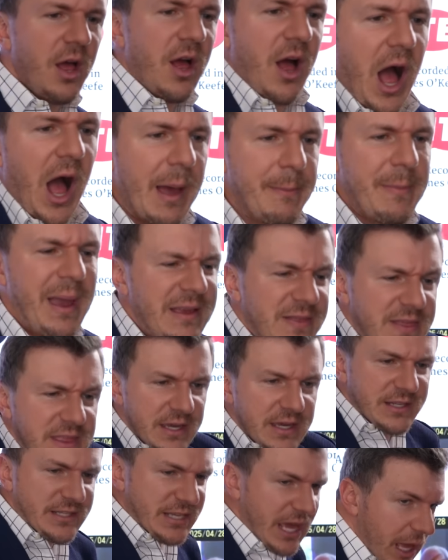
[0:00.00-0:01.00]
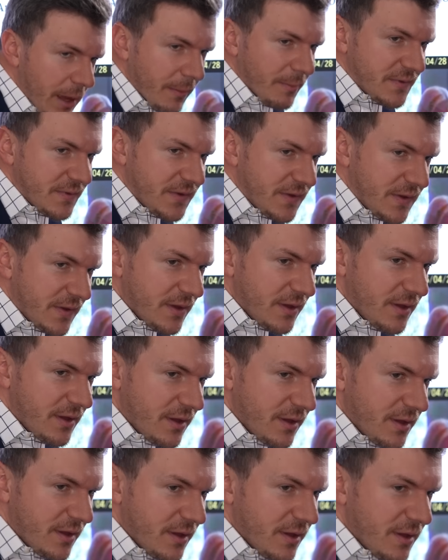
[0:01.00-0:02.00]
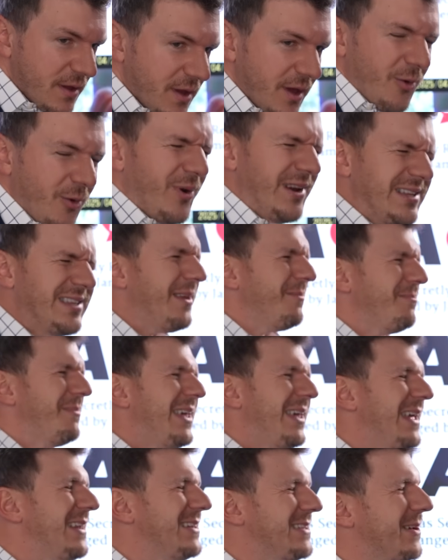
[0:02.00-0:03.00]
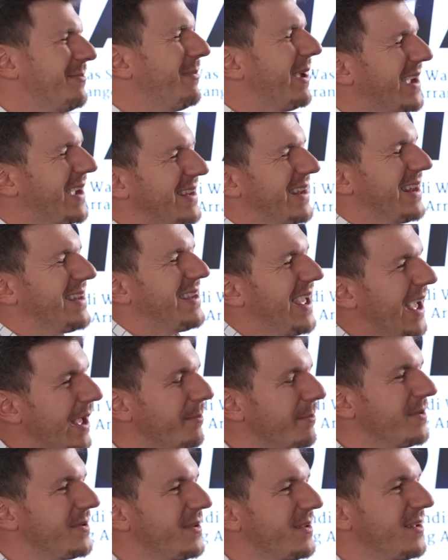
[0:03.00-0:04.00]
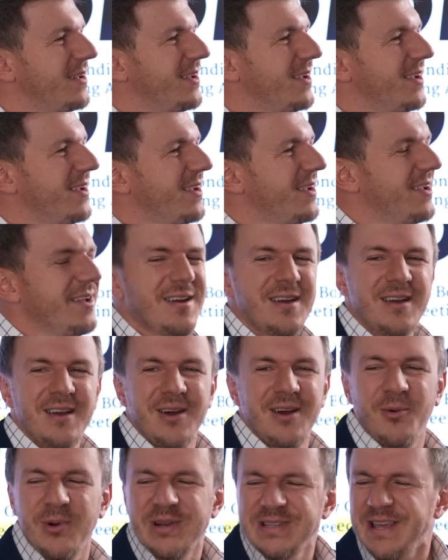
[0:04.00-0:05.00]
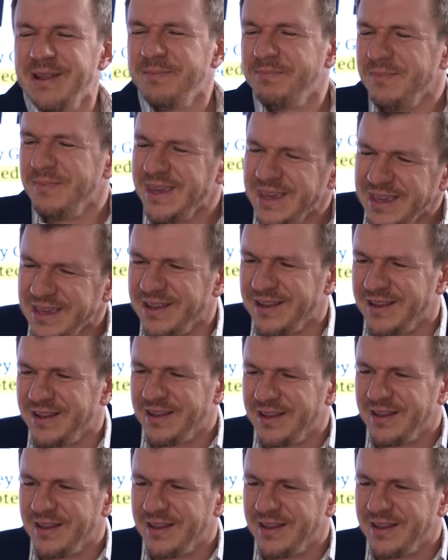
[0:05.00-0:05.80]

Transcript: I made the attempt. What does that mean to make an attempt? What does that mean?